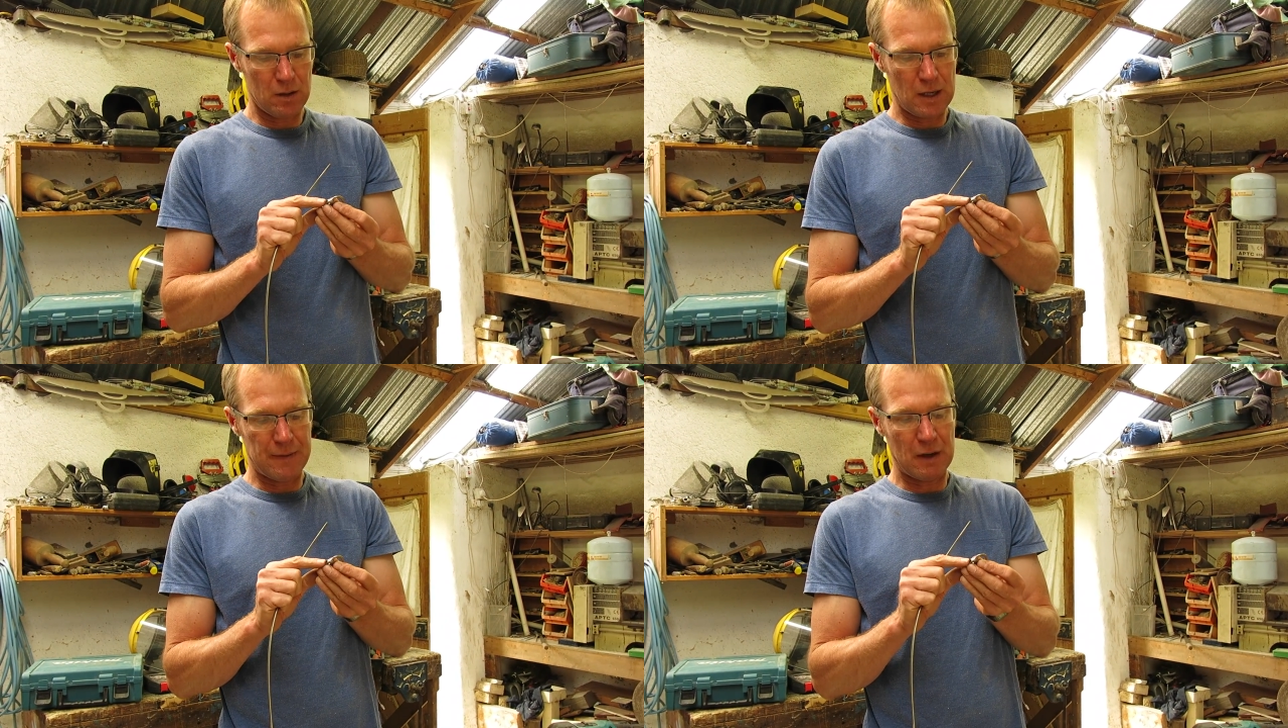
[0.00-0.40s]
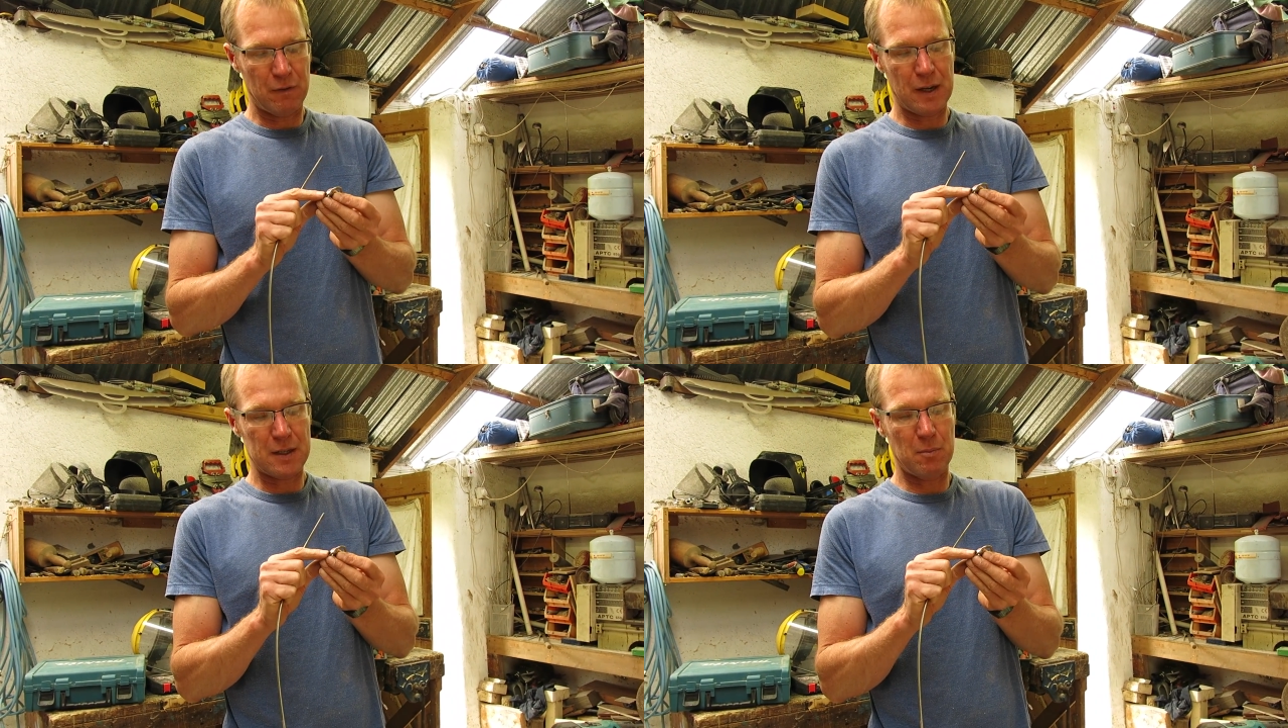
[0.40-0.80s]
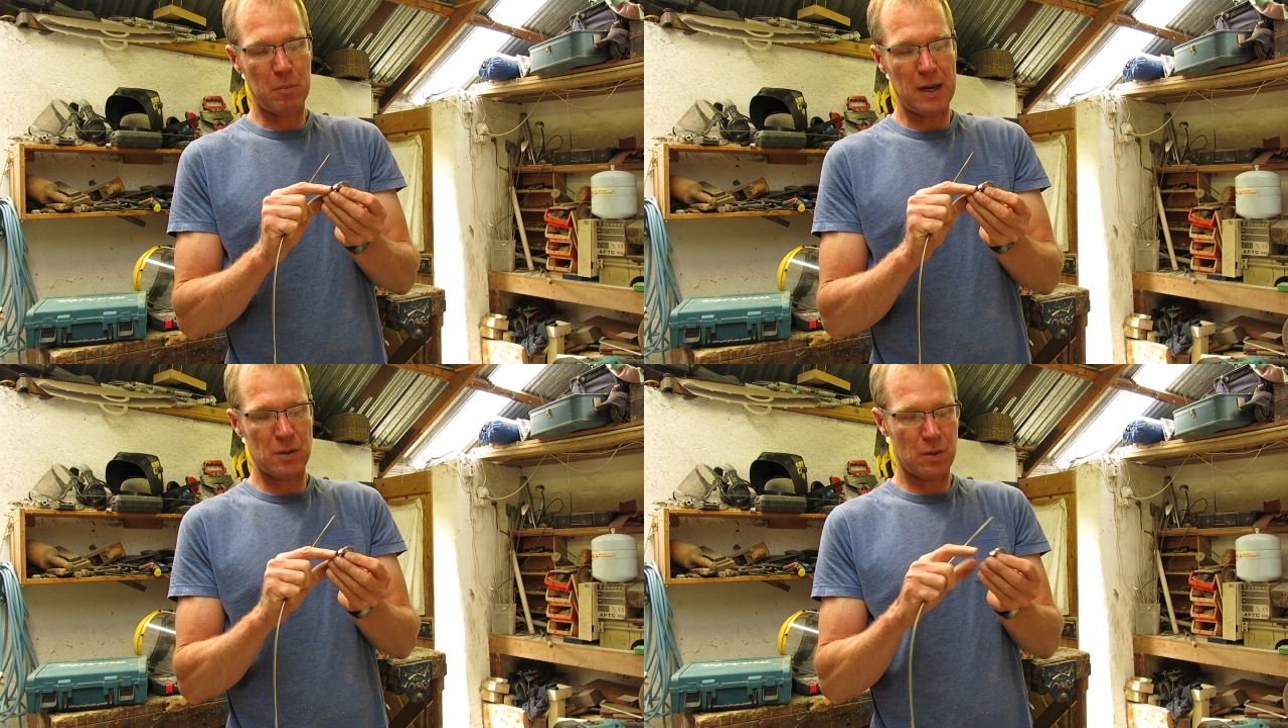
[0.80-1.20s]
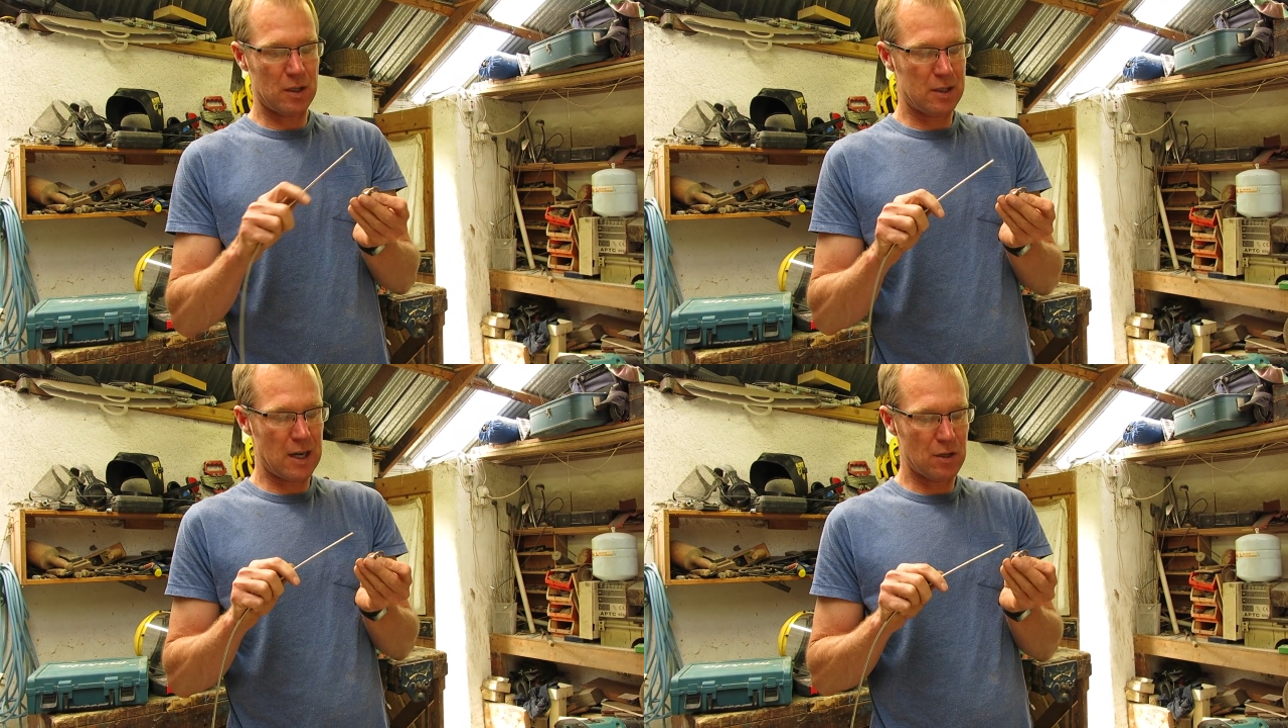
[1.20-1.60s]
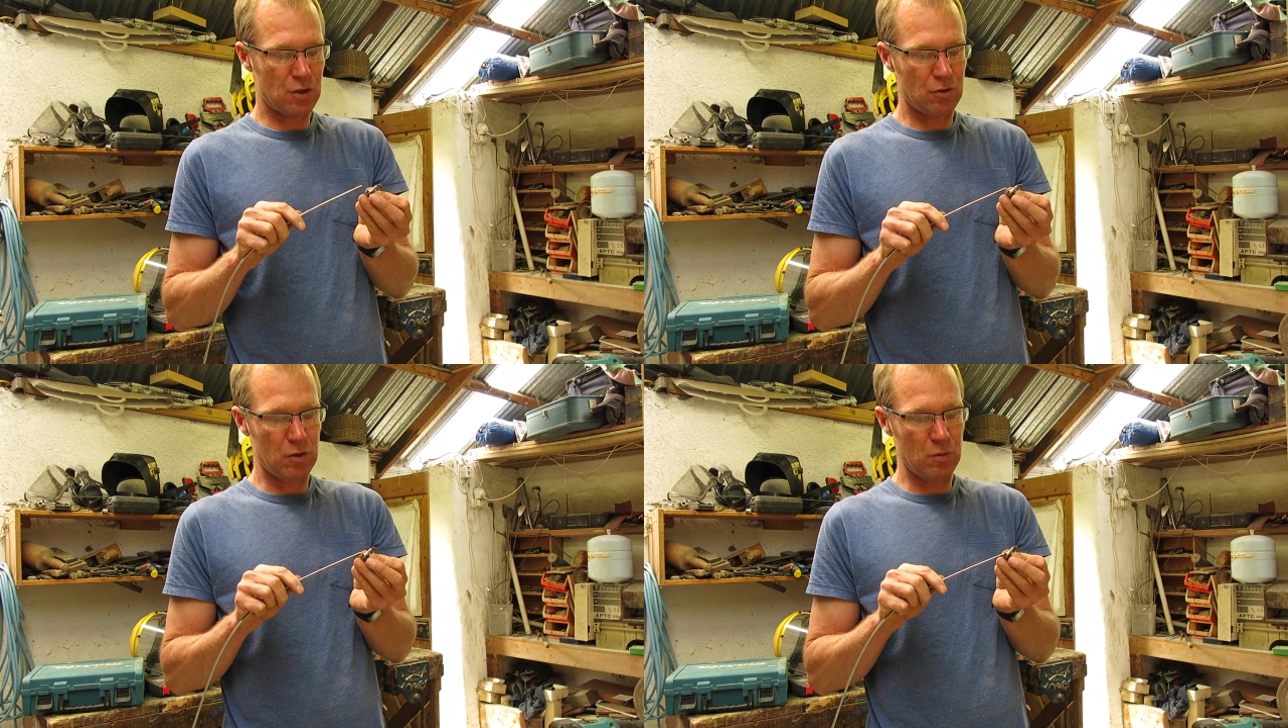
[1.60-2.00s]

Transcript: then fix in place with a set screw,